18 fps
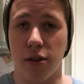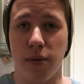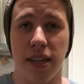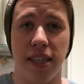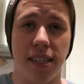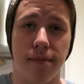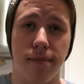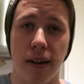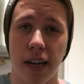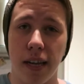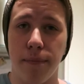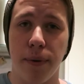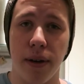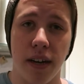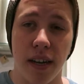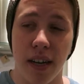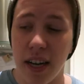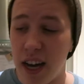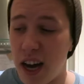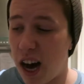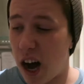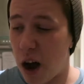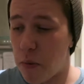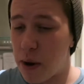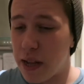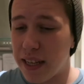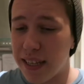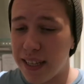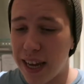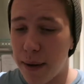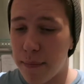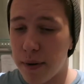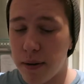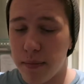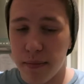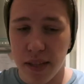a waste of money but I went to
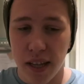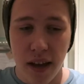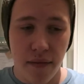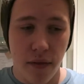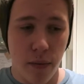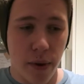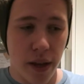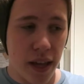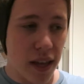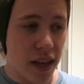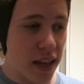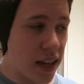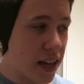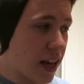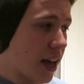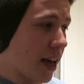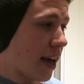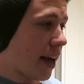Debenhams the other week